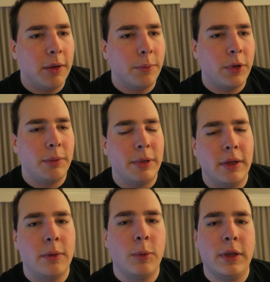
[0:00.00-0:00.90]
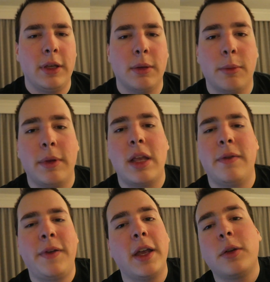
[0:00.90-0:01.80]
We DM'd him. And
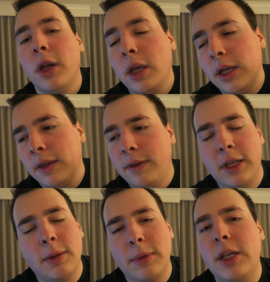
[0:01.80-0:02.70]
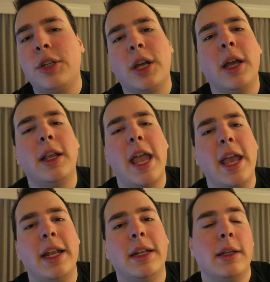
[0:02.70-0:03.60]
in fact, DM'd Nate Shot,
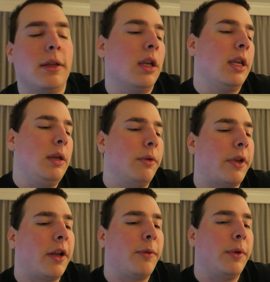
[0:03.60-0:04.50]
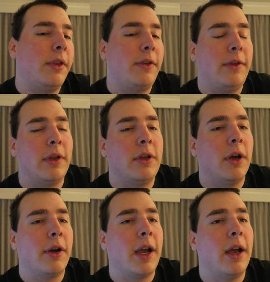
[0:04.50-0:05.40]
and he was honest with this. He said,
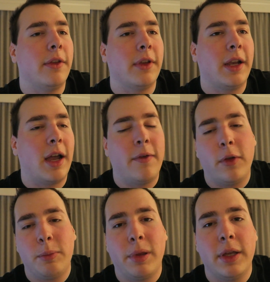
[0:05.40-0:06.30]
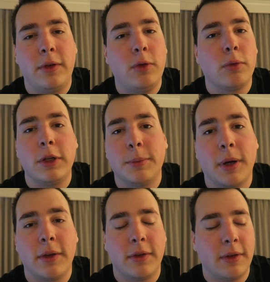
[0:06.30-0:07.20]
yo guys, like, I've only played 2
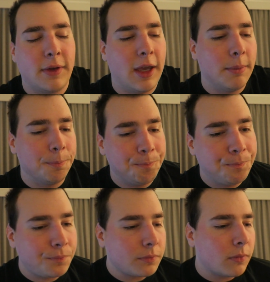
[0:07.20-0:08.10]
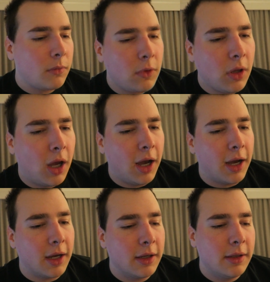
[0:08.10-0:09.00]
respawns in this game.
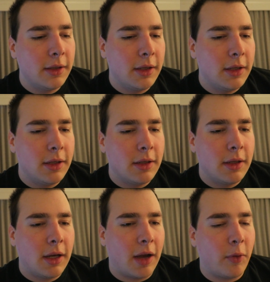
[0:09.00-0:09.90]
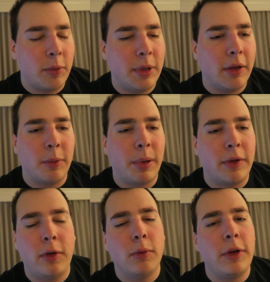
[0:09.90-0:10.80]
I've only been able to play
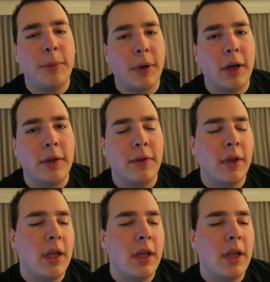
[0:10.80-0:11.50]
2 respawns.